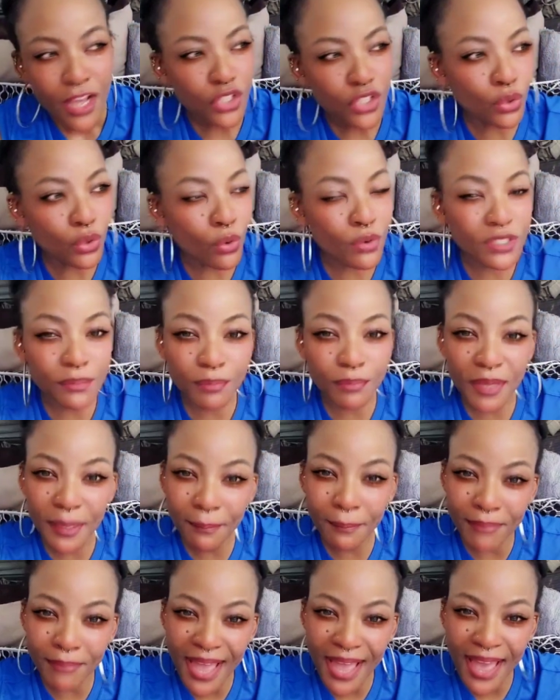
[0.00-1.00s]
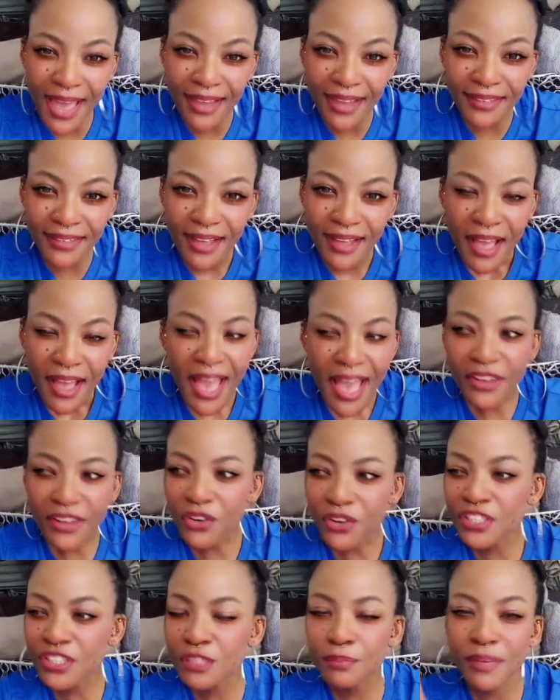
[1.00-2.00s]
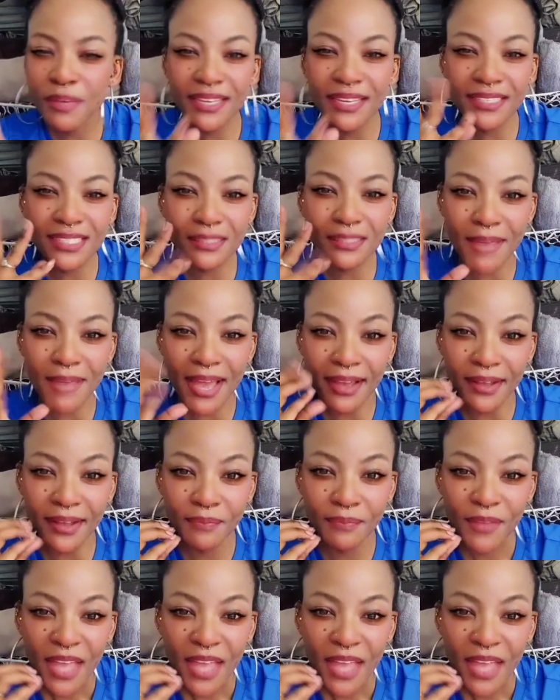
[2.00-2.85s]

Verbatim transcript: doors being banged, and her speaking smack,